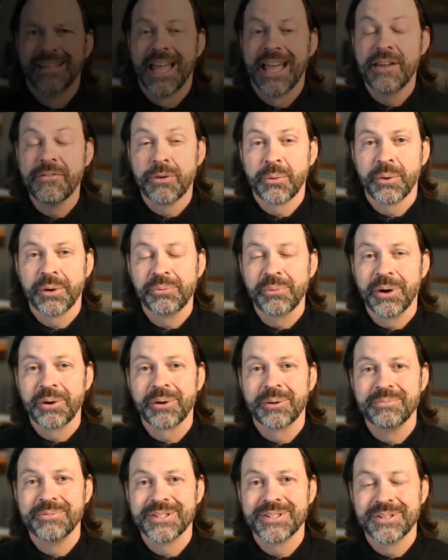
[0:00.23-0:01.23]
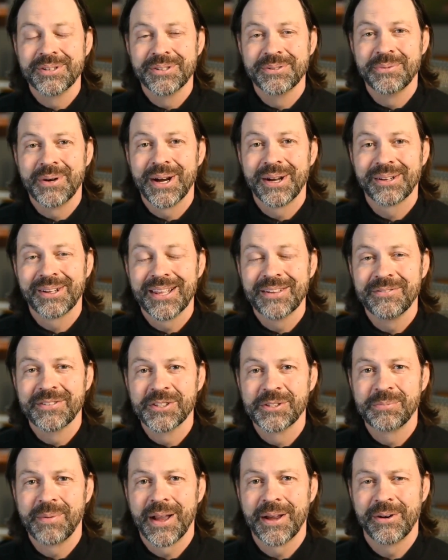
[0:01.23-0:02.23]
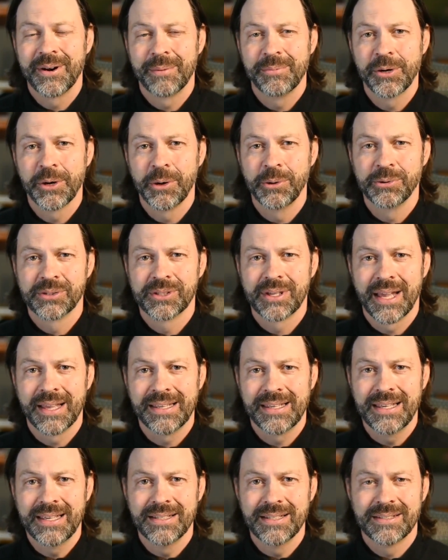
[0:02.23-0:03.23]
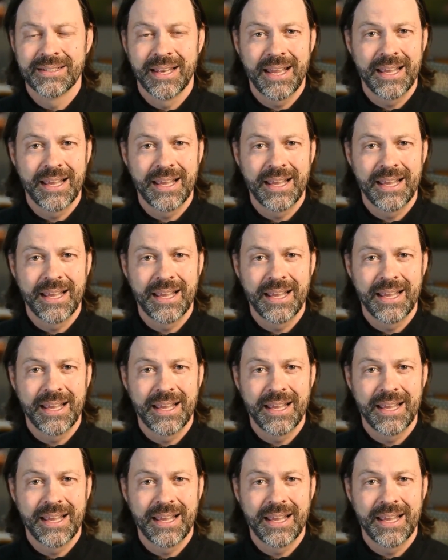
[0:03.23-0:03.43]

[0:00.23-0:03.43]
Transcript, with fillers: Hey everyone, welcome to Wildlife Inspired. I'm your host, Scott Keys.